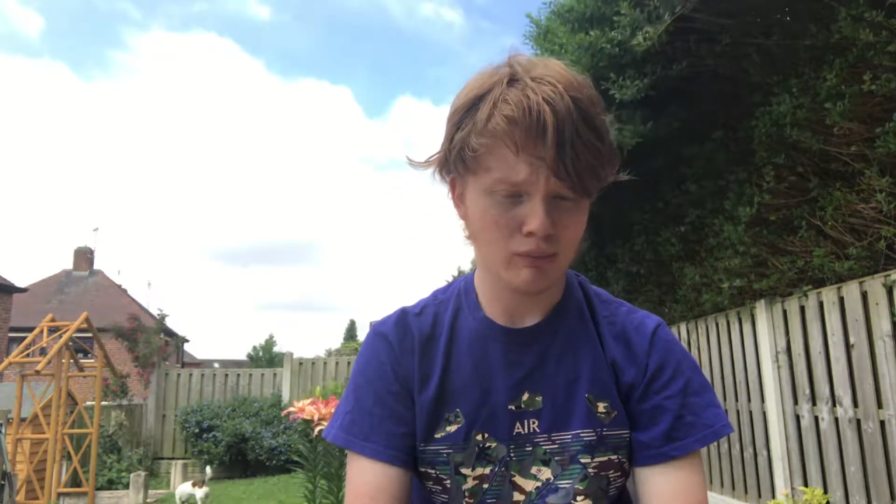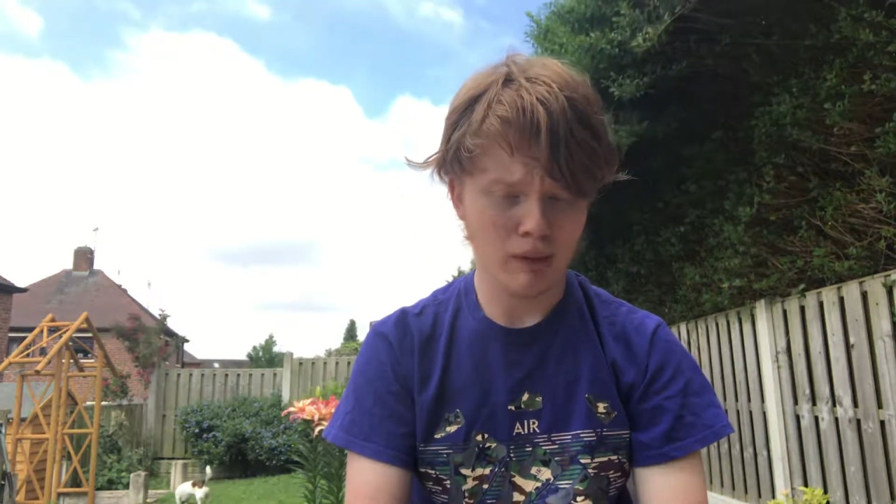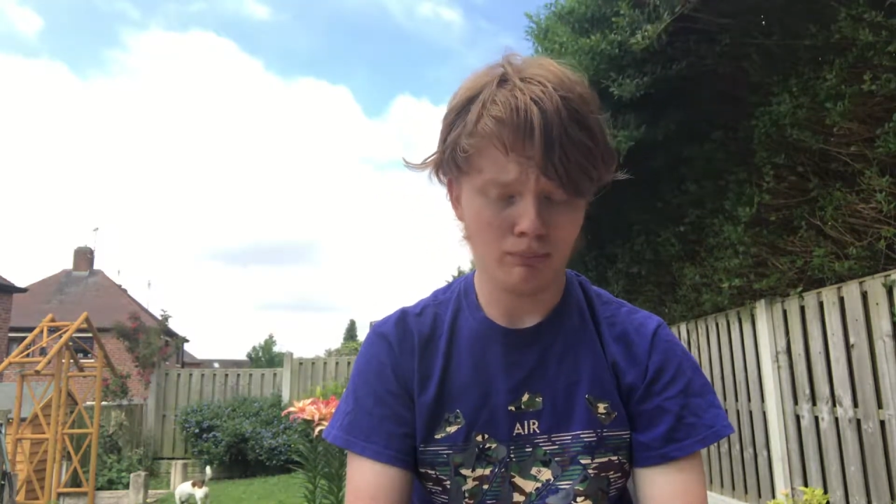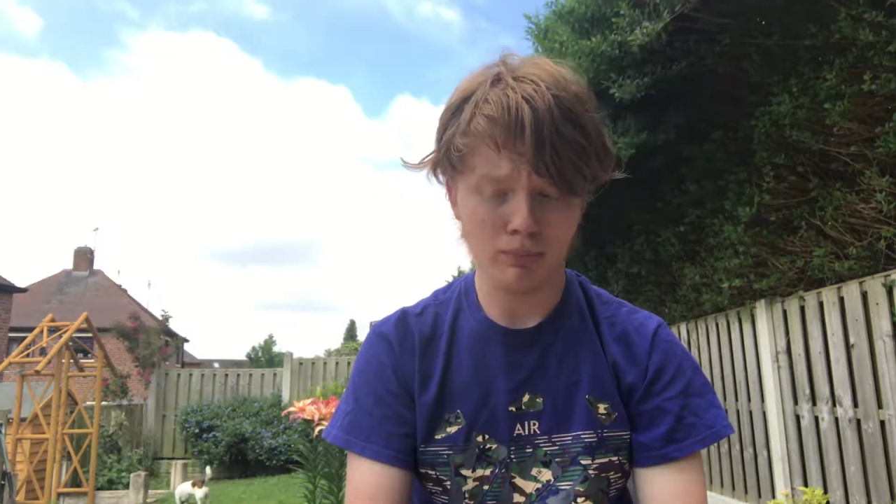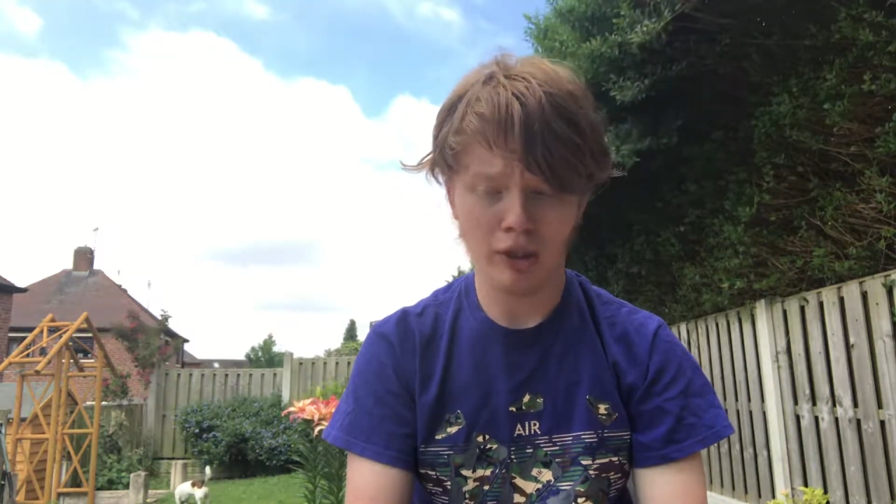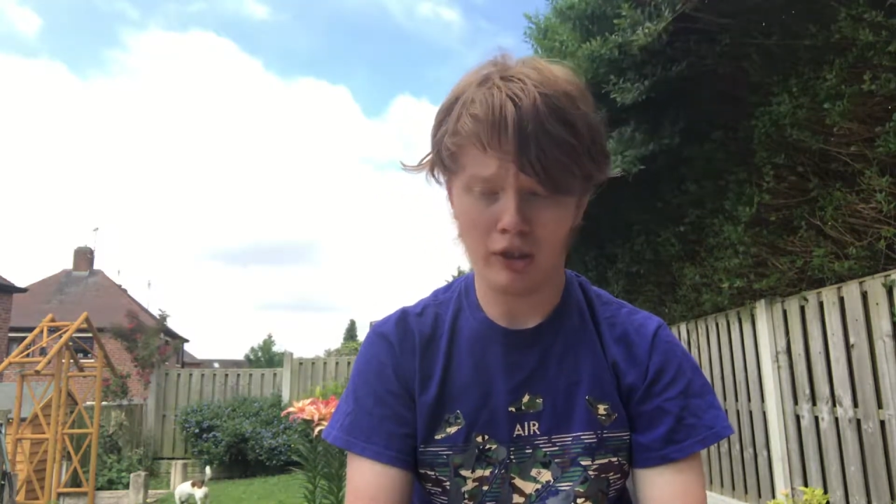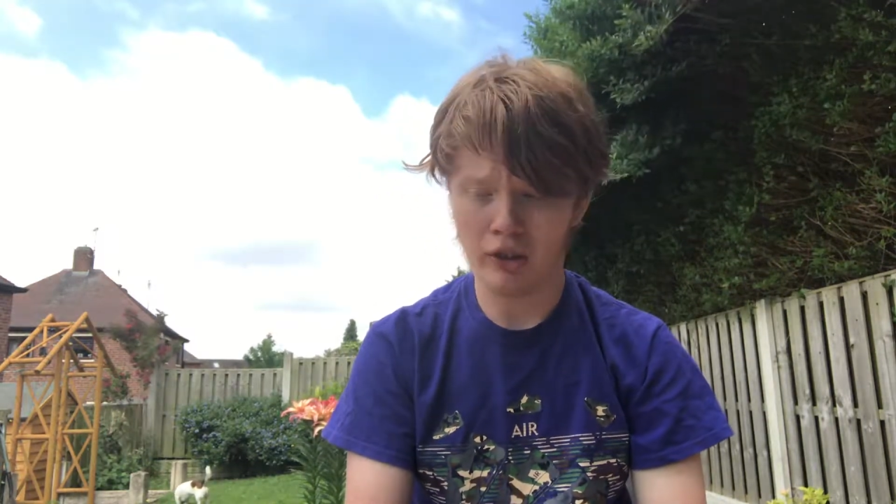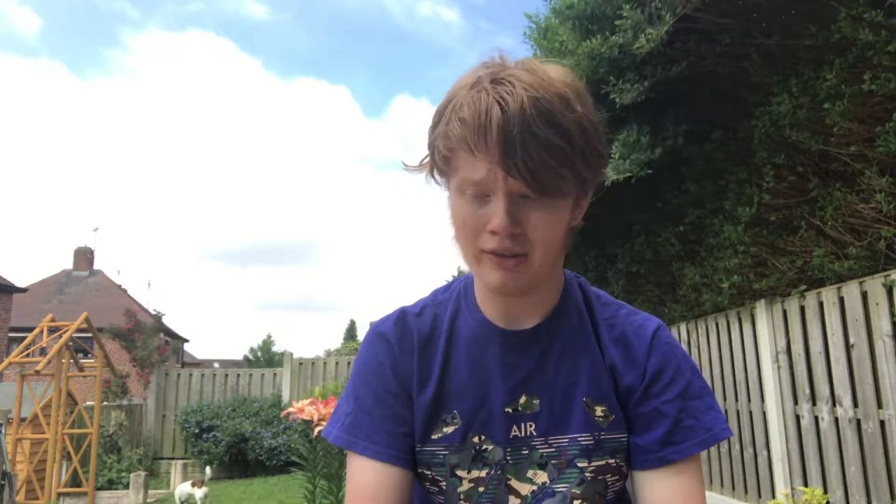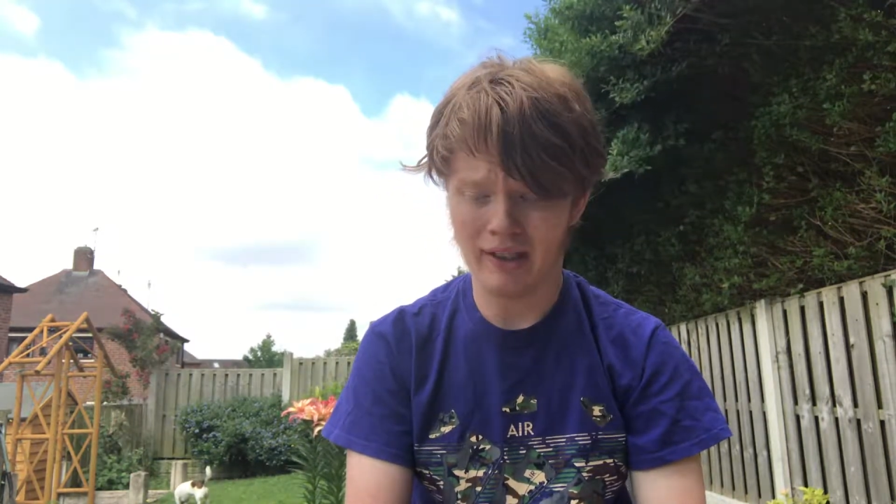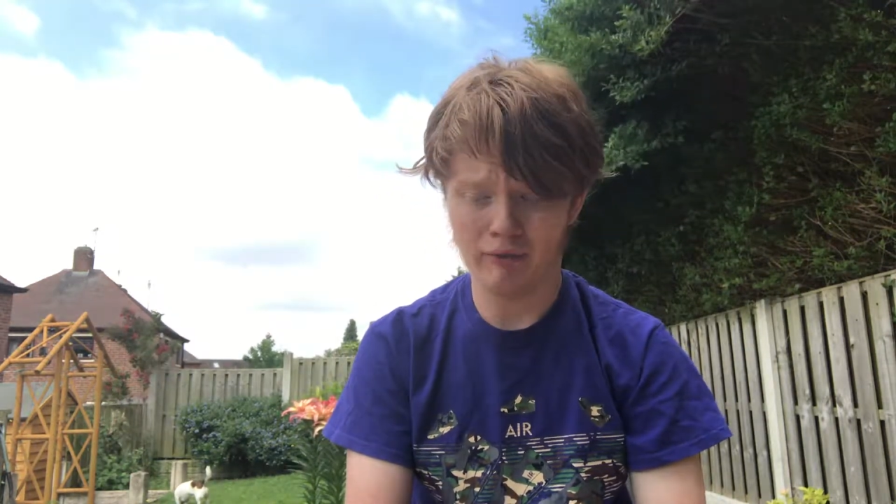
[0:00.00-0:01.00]
remember
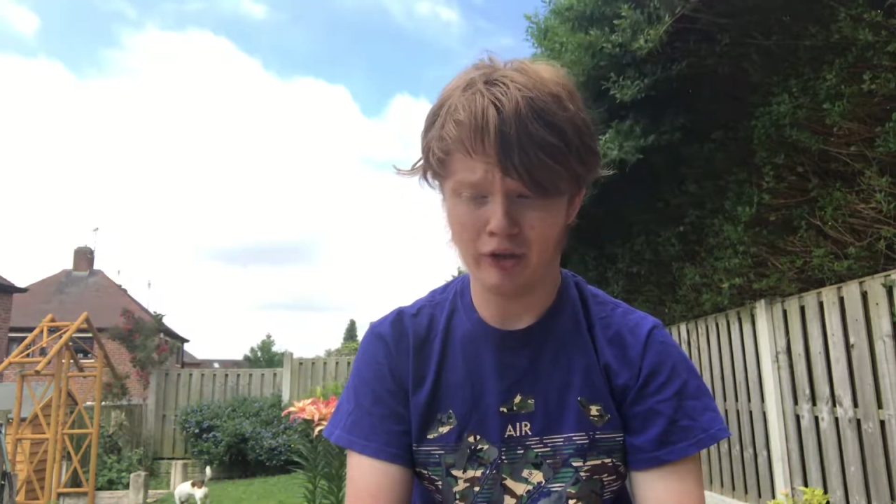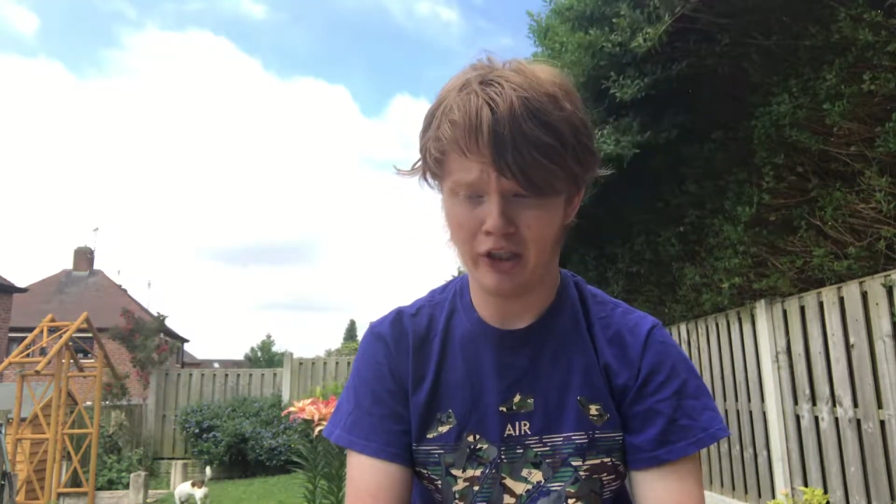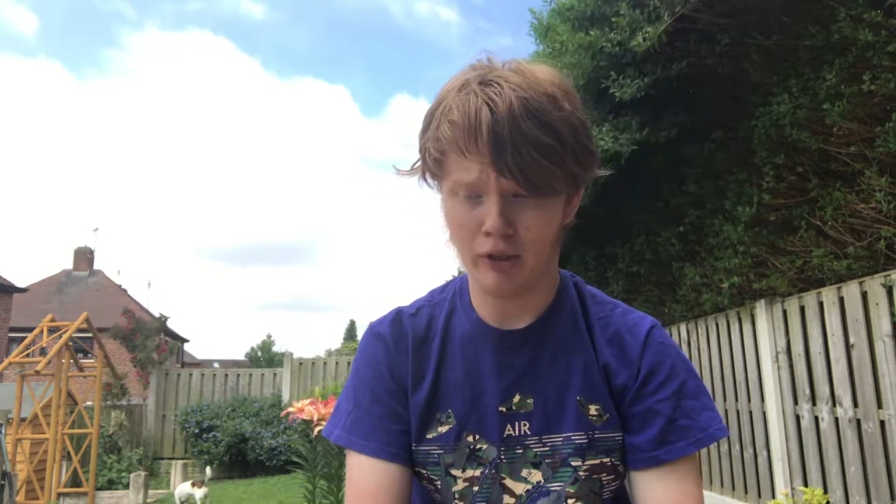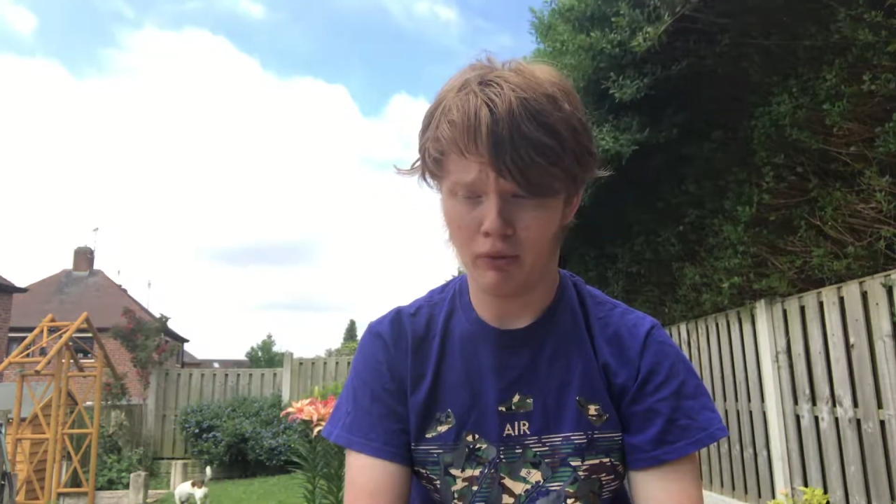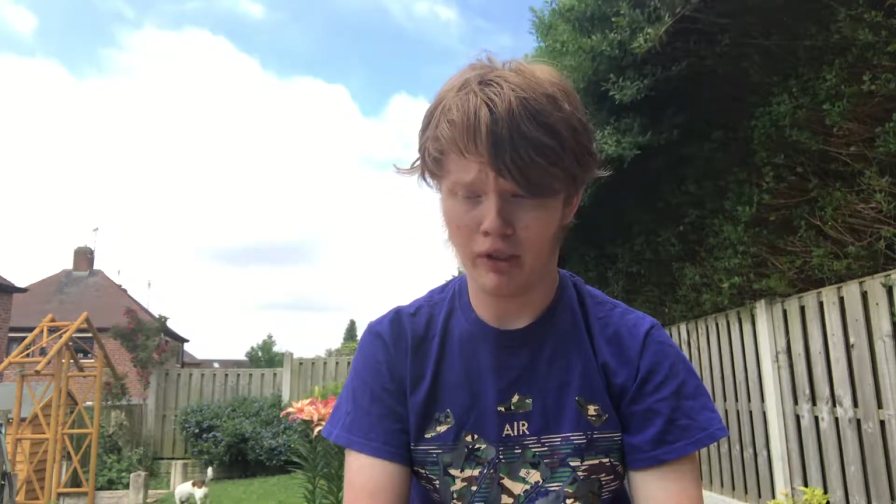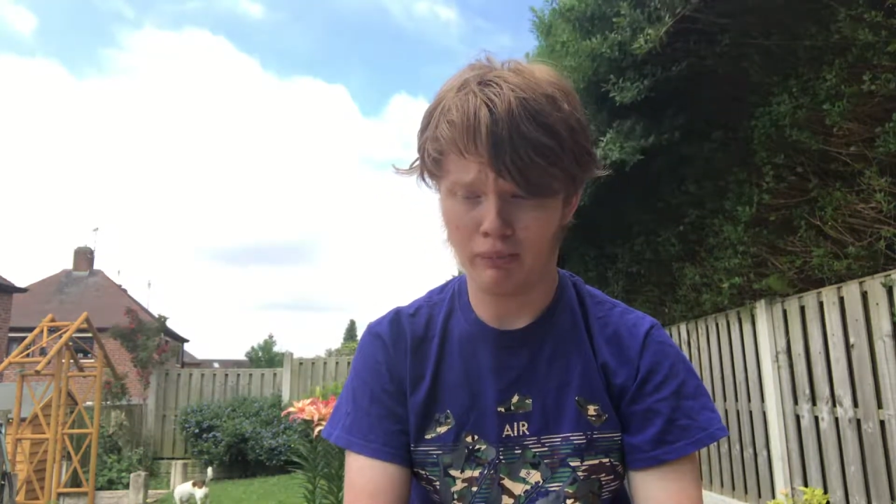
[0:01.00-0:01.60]
that video